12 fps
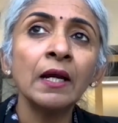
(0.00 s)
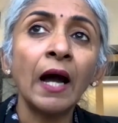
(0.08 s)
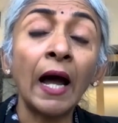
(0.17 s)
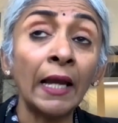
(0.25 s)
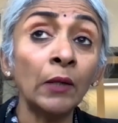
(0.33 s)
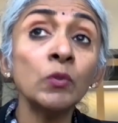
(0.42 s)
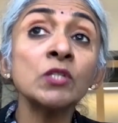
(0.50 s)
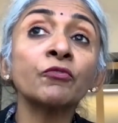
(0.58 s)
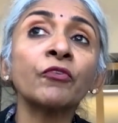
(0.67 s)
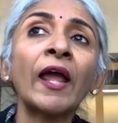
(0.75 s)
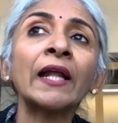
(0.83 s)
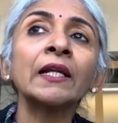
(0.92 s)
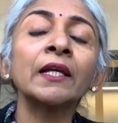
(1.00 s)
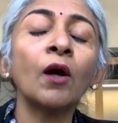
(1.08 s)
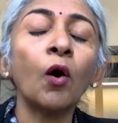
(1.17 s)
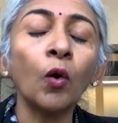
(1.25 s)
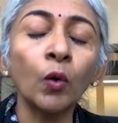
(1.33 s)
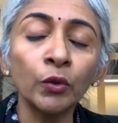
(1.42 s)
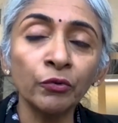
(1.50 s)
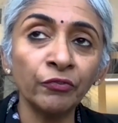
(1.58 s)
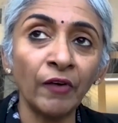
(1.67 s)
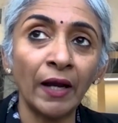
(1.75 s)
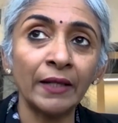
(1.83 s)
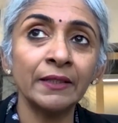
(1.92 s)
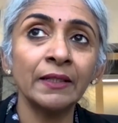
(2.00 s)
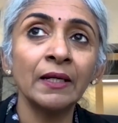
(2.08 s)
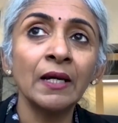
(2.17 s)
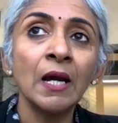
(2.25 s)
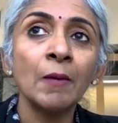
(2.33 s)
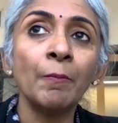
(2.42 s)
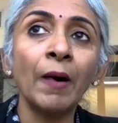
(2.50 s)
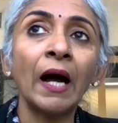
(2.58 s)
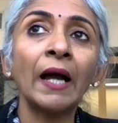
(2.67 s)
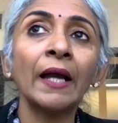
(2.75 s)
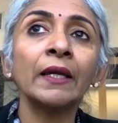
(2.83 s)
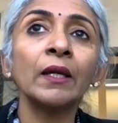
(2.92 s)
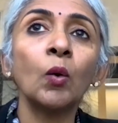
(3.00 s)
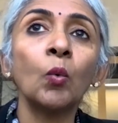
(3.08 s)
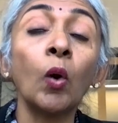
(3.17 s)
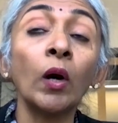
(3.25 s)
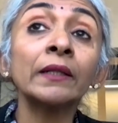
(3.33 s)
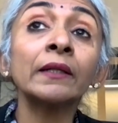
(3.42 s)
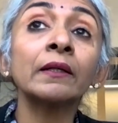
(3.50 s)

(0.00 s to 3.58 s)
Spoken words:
I was frankly horrified by what